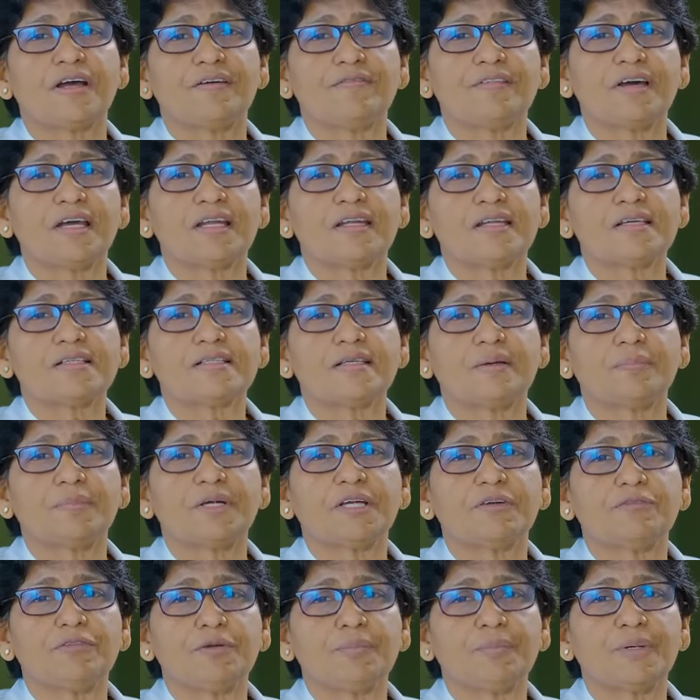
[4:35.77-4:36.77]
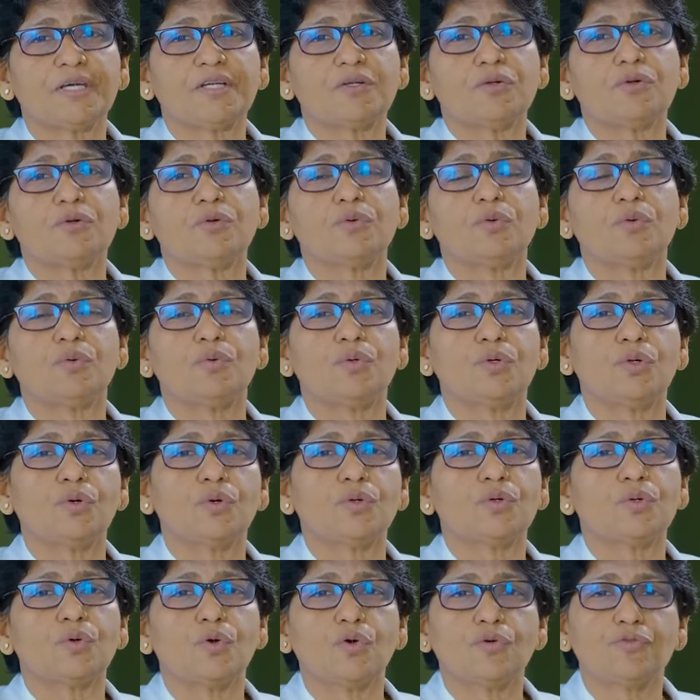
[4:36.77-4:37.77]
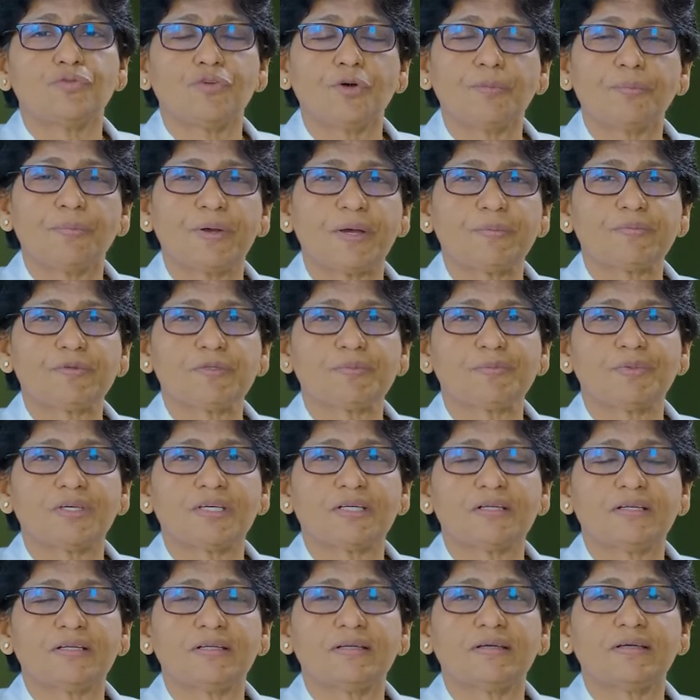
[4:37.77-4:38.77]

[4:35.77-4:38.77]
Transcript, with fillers: awareness among women who don't go for pap smear.